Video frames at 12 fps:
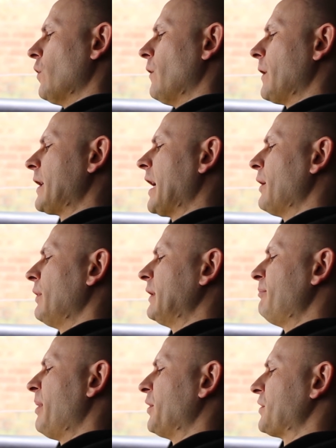or
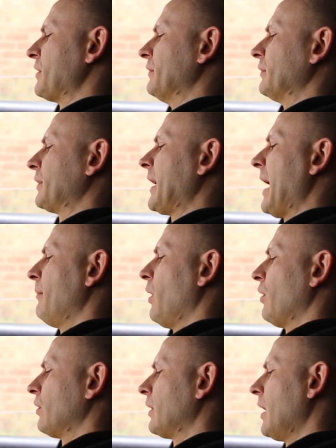carried personal
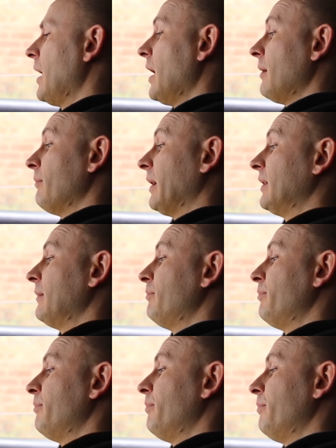camlog, but the
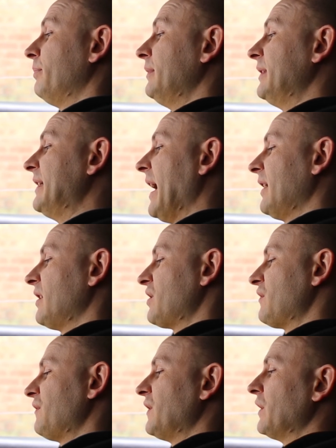
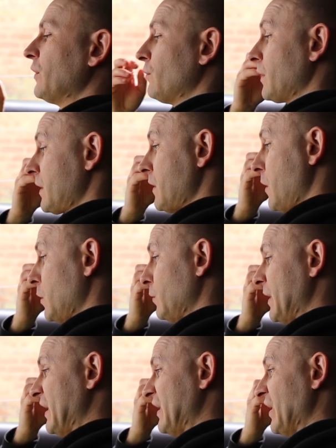datasphere was
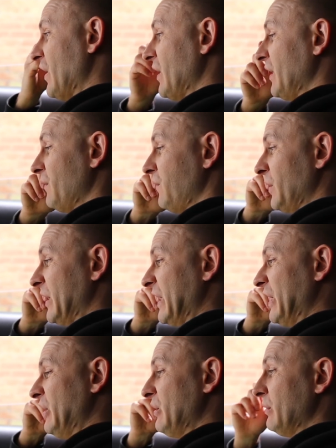always there if we
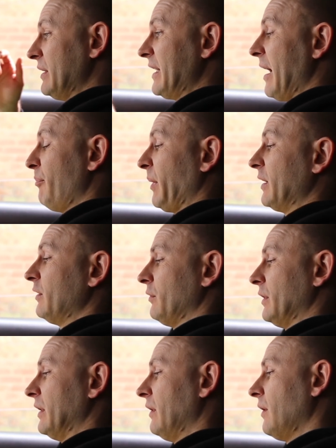need to tap
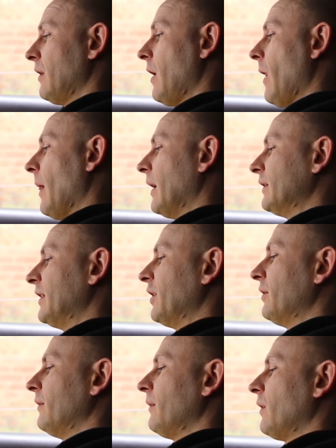into it.
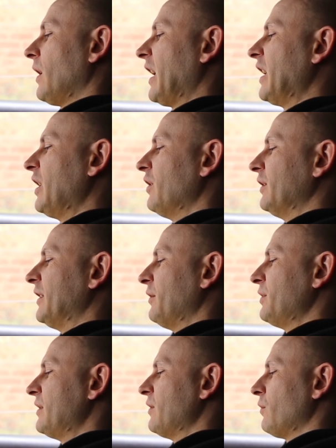Here
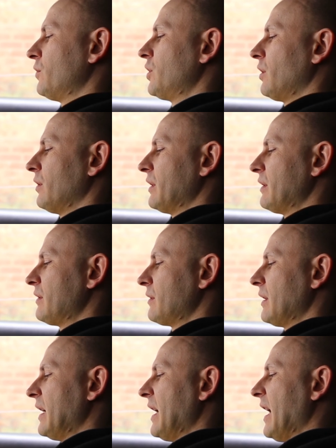there is no choice.
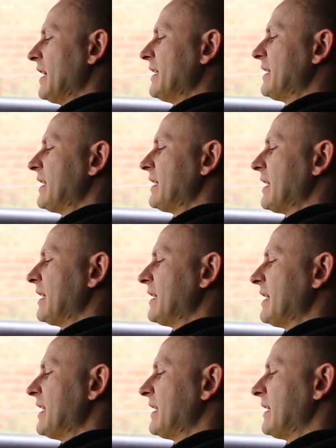I sit
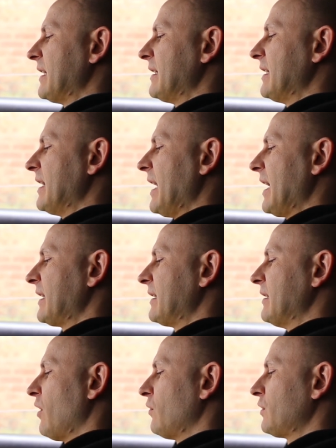and listen to the
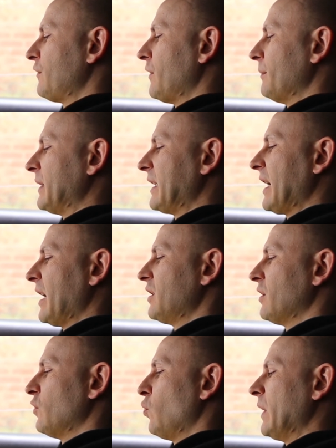last notes from the
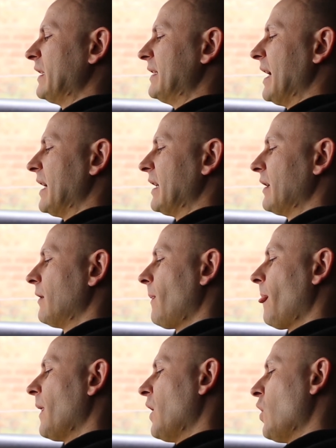canyon wind die,
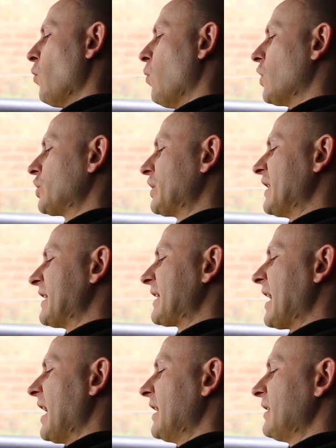watch the
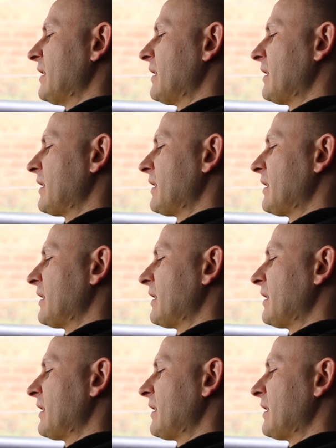skies